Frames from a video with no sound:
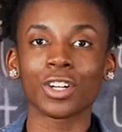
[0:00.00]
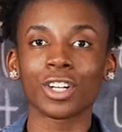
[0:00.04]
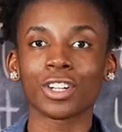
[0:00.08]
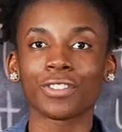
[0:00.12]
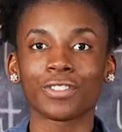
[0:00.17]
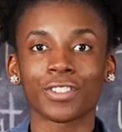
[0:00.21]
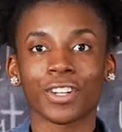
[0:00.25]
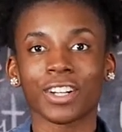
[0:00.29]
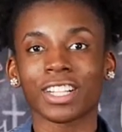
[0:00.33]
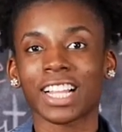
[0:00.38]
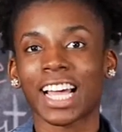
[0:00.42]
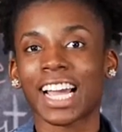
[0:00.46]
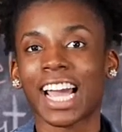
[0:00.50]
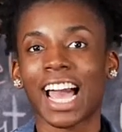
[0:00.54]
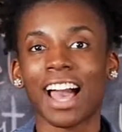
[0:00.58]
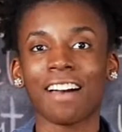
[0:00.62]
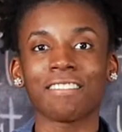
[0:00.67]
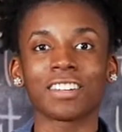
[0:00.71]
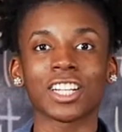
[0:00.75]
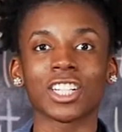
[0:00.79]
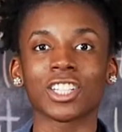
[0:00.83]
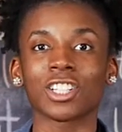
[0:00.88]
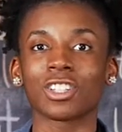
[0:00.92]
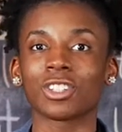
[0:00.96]
if you're like
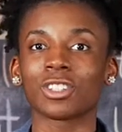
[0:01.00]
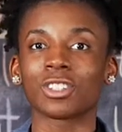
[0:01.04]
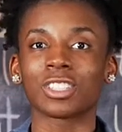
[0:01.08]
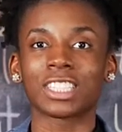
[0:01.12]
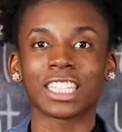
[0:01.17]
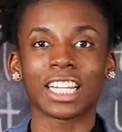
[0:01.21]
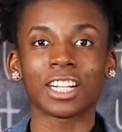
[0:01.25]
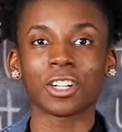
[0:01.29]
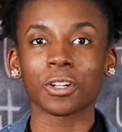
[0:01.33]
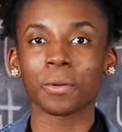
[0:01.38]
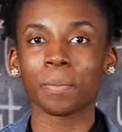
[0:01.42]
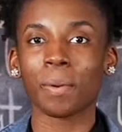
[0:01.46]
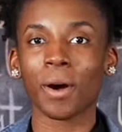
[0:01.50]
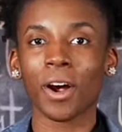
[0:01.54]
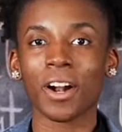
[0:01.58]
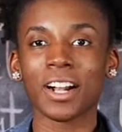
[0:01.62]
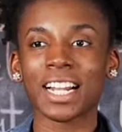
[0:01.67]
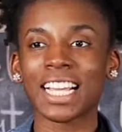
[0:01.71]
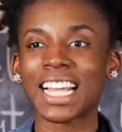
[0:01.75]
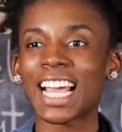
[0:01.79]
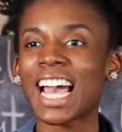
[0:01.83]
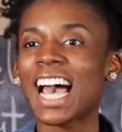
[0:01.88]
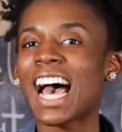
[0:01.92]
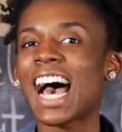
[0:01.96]
having a little dinner
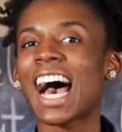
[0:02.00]
party.